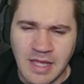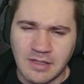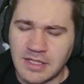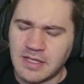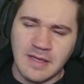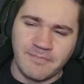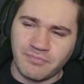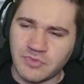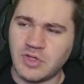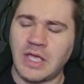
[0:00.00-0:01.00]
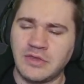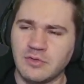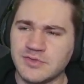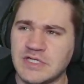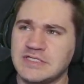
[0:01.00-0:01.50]
Like, and
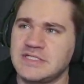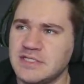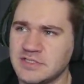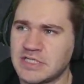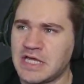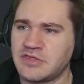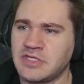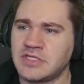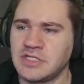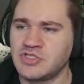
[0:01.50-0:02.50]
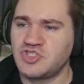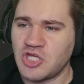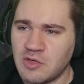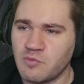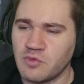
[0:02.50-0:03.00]
those ideas I think in
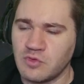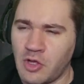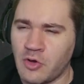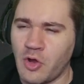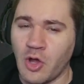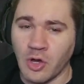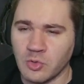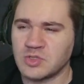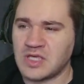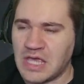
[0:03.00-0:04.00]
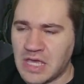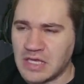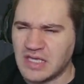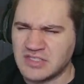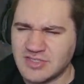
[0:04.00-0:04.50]
general are
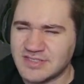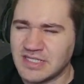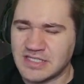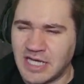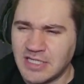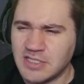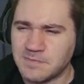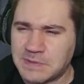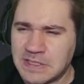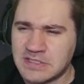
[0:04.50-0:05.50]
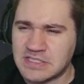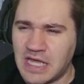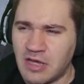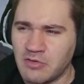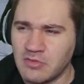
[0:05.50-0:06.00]
okay. It kind of depends
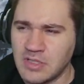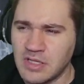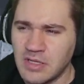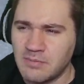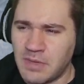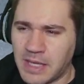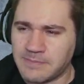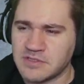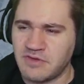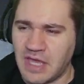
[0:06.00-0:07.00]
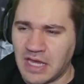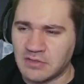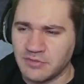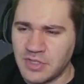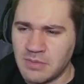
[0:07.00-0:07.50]
how maps have
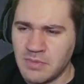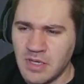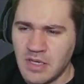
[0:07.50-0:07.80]
handled them.